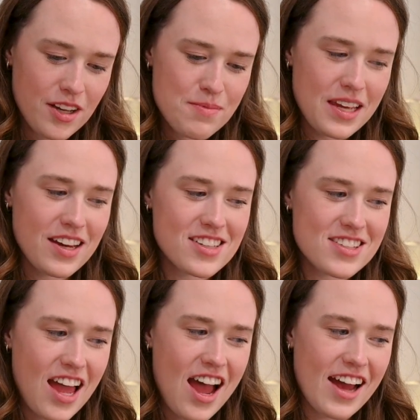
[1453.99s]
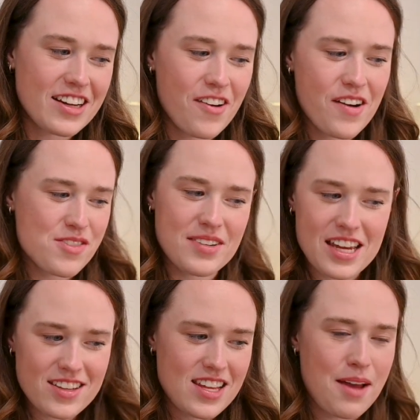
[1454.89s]
because I know everybody
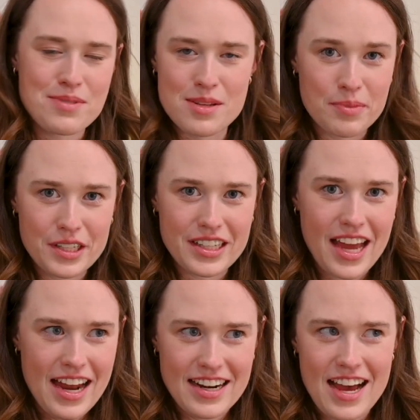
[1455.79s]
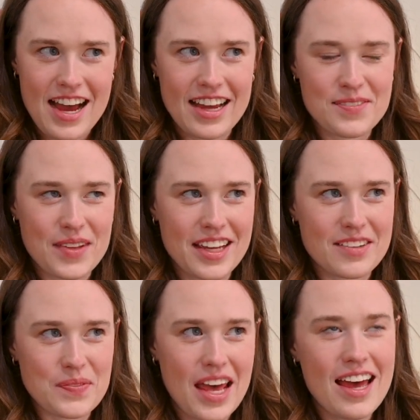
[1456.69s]
else hypes the book and I'm like,
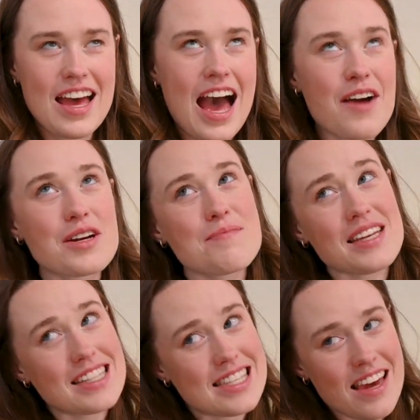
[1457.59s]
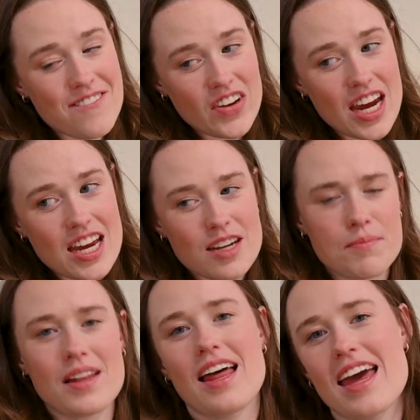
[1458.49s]
I want to be different.
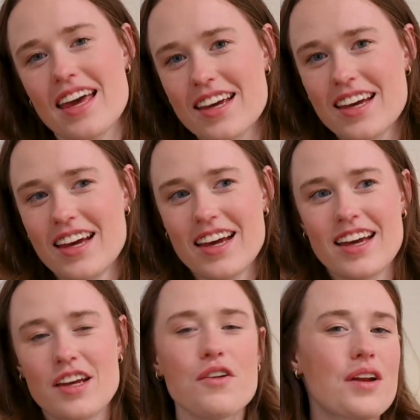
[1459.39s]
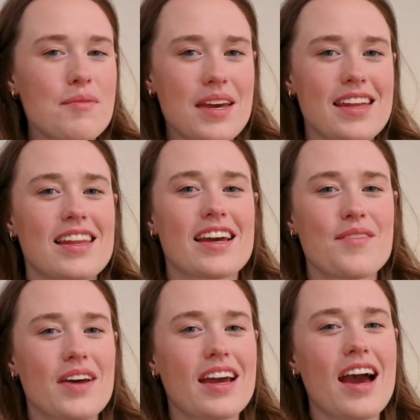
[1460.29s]
But like, you know what I mean? Like
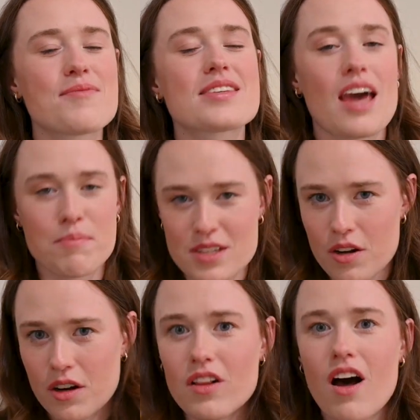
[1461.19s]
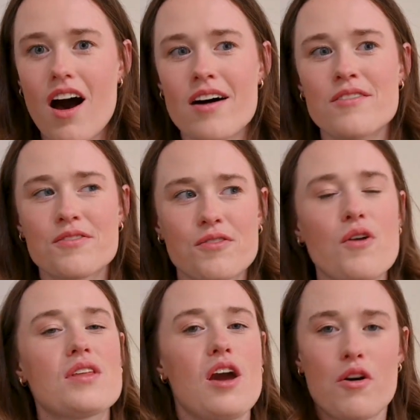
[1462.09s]
I'm skeptical of
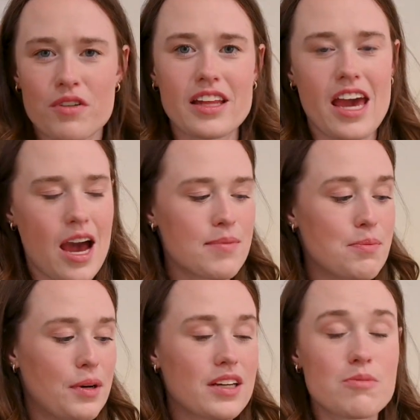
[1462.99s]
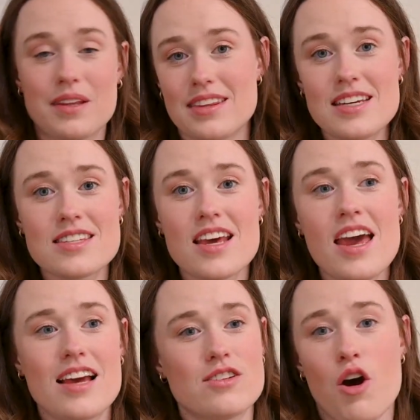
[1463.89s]
the overly hyped books, but this
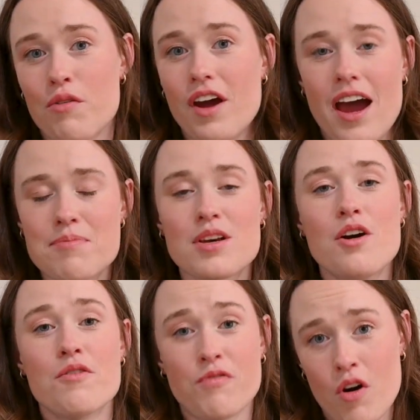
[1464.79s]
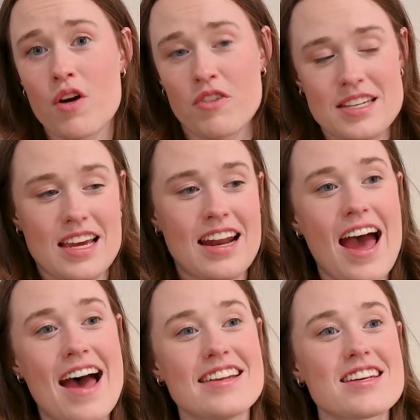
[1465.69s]
is overhyped for a reason,
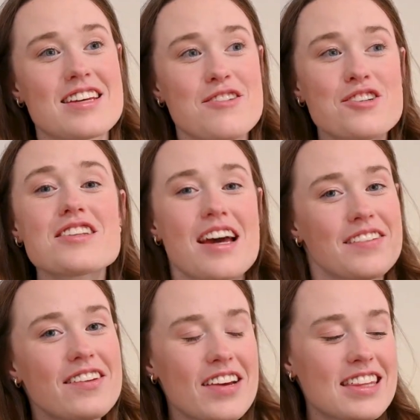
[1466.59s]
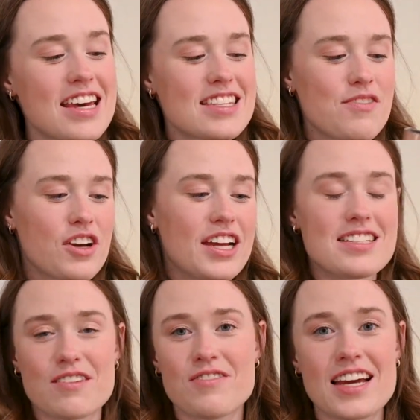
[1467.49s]
and you should definitely read this if you're
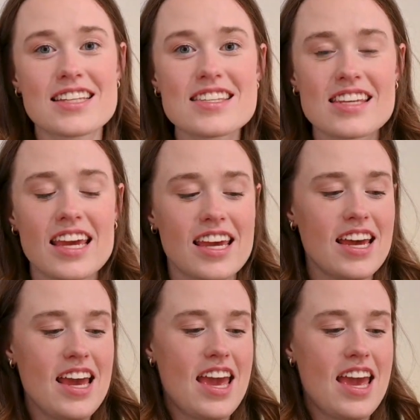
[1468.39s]
into fantasy,